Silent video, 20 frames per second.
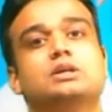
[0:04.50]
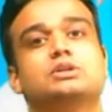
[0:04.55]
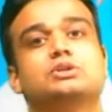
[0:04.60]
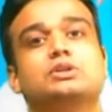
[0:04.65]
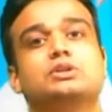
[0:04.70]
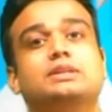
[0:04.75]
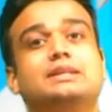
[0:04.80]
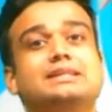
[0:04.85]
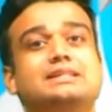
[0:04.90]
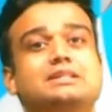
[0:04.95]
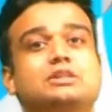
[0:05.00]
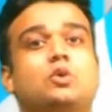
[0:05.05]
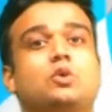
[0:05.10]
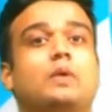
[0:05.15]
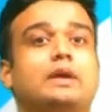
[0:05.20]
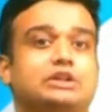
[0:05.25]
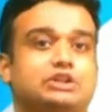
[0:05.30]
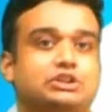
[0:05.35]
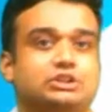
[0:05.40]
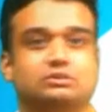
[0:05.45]
So this
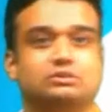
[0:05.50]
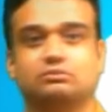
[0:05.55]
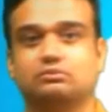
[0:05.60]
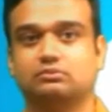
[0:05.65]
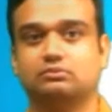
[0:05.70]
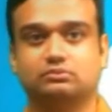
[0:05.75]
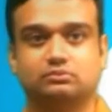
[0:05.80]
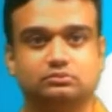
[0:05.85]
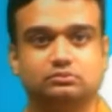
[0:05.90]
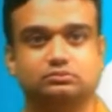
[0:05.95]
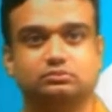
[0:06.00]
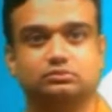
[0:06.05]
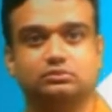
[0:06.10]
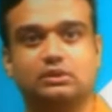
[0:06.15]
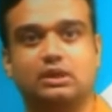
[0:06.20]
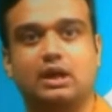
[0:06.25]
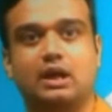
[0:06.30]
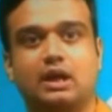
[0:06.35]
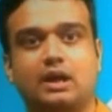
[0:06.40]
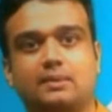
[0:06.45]
question
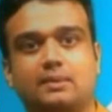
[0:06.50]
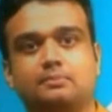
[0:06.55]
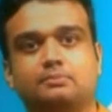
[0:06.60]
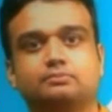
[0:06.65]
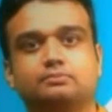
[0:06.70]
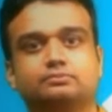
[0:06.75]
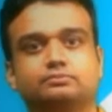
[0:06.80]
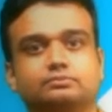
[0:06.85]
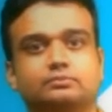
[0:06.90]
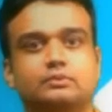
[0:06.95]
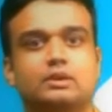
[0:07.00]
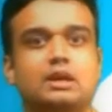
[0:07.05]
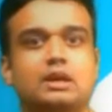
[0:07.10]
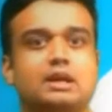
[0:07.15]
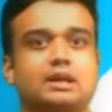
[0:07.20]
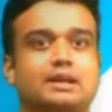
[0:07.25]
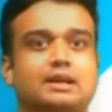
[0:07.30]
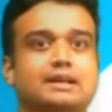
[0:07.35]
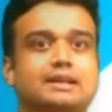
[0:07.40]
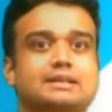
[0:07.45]

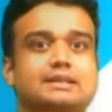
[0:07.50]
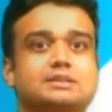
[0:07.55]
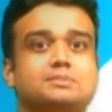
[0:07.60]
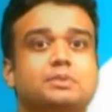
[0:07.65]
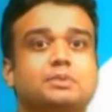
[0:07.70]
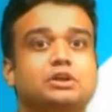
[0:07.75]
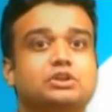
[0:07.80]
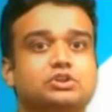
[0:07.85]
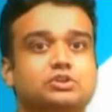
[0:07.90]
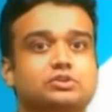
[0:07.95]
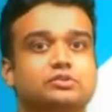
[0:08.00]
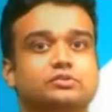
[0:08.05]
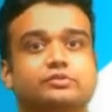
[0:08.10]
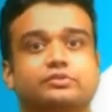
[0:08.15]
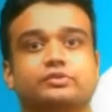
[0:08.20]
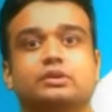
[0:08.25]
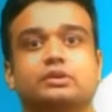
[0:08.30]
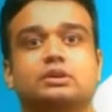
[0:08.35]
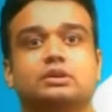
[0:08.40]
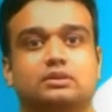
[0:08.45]
contains a bunch
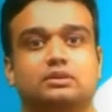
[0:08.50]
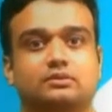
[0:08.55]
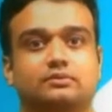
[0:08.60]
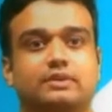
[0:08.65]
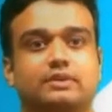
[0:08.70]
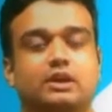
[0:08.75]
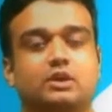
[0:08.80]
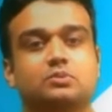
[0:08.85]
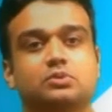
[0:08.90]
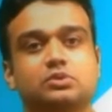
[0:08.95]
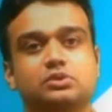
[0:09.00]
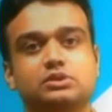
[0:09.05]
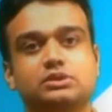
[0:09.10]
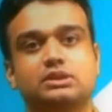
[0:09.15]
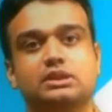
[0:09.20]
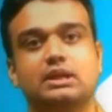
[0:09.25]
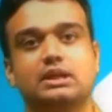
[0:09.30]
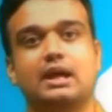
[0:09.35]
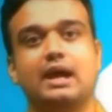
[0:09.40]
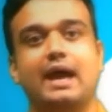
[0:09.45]
of
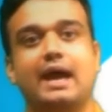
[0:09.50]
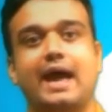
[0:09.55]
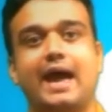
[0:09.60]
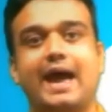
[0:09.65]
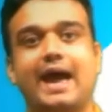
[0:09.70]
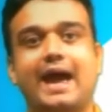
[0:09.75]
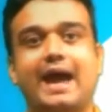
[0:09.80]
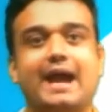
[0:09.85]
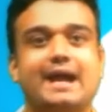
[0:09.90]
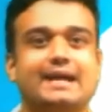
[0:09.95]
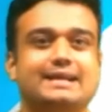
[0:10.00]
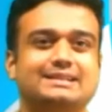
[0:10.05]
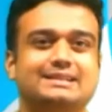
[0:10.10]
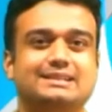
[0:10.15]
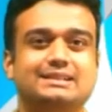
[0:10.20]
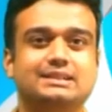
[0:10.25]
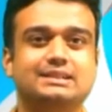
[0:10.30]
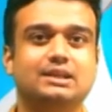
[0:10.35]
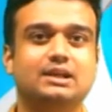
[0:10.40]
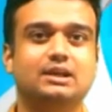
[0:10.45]
variables,
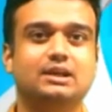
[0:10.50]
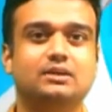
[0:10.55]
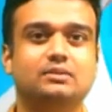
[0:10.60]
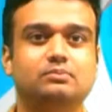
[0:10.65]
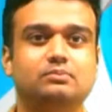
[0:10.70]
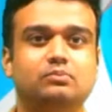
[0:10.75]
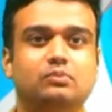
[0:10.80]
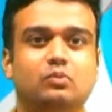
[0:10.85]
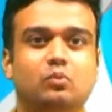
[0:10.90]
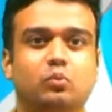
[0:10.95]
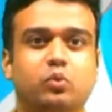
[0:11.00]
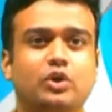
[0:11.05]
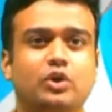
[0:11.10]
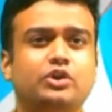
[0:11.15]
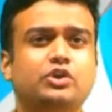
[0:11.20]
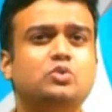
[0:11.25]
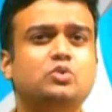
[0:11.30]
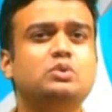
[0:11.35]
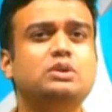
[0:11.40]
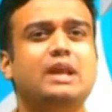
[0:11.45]
and
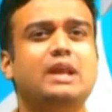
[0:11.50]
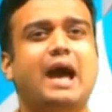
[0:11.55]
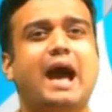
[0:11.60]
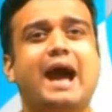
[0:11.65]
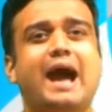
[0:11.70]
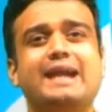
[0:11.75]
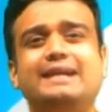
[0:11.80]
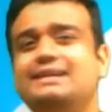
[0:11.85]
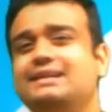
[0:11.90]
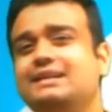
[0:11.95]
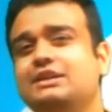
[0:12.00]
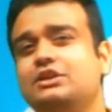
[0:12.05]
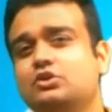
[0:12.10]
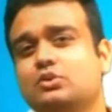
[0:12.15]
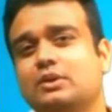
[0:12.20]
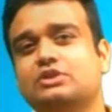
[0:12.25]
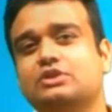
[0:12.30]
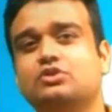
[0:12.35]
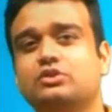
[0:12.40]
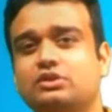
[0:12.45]
what you would ideally
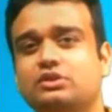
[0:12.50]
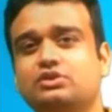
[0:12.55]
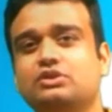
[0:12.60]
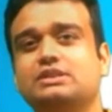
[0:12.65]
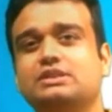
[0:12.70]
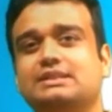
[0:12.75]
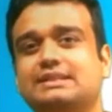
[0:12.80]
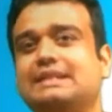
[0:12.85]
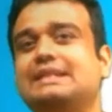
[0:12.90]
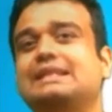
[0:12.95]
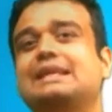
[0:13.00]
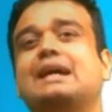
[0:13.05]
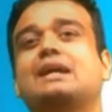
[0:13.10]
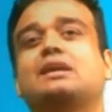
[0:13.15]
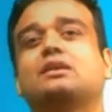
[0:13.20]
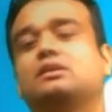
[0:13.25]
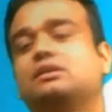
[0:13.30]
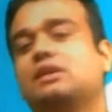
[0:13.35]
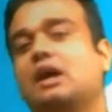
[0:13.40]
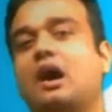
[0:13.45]
do as soon as you see
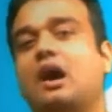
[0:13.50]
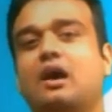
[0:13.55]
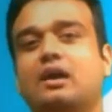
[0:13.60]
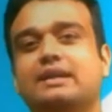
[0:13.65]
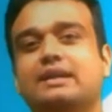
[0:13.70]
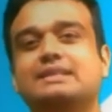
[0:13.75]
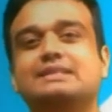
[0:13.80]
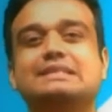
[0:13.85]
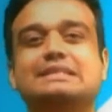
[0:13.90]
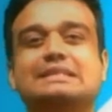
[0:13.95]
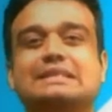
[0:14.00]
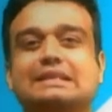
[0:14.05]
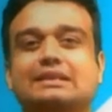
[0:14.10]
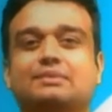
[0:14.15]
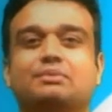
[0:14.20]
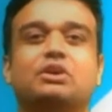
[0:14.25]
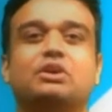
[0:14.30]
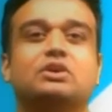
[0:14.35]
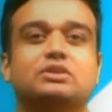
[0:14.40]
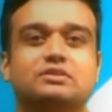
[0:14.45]
that, our
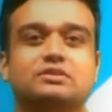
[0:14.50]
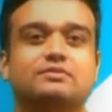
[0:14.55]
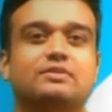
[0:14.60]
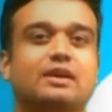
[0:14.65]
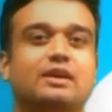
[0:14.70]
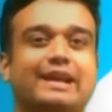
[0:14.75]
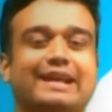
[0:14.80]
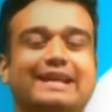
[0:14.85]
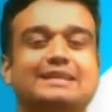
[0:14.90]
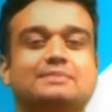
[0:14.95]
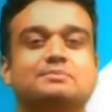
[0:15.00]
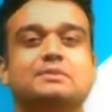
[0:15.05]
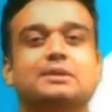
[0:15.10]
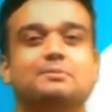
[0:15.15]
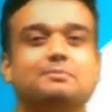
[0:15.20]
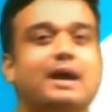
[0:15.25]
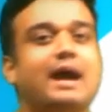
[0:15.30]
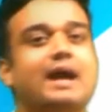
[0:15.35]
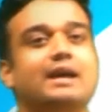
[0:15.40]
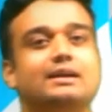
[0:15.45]
instinct, because of our
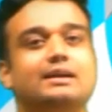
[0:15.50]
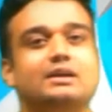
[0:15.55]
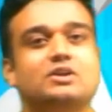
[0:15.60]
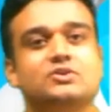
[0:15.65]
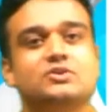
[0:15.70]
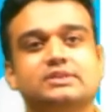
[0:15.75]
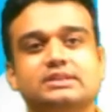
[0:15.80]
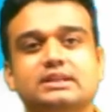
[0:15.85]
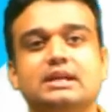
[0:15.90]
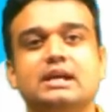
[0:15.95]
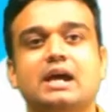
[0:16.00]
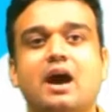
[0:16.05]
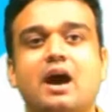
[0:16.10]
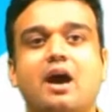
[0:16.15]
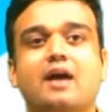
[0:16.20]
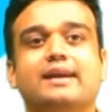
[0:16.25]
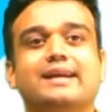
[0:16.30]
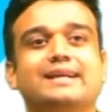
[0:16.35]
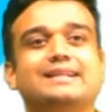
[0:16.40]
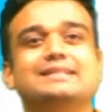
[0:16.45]
academic backgrounds,
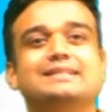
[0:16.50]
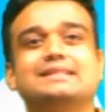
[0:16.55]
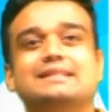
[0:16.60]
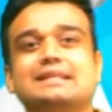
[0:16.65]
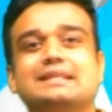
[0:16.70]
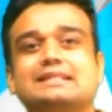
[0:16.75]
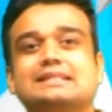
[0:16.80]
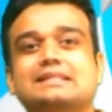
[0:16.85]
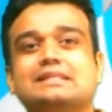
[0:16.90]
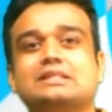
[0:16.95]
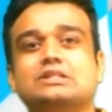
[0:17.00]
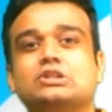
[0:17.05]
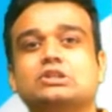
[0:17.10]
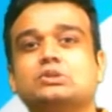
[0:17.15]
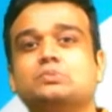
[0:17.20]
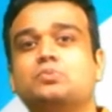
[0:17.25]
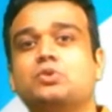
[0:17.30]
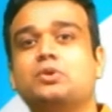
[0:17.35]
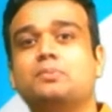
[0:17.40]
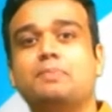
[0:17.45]
our instincts is
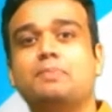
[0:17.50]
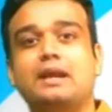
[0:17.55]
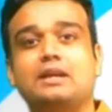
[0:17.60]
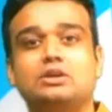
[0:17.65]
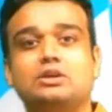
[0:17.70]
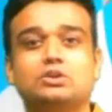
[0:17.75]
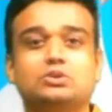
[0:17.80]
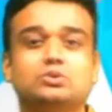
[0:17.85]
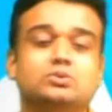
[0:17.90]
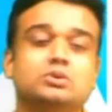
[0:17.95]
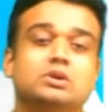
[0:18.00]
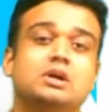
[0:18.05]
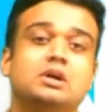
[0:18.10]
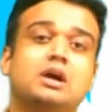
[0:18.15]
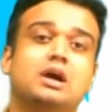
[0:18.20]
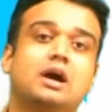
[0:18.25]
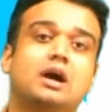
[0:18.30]
to put pen to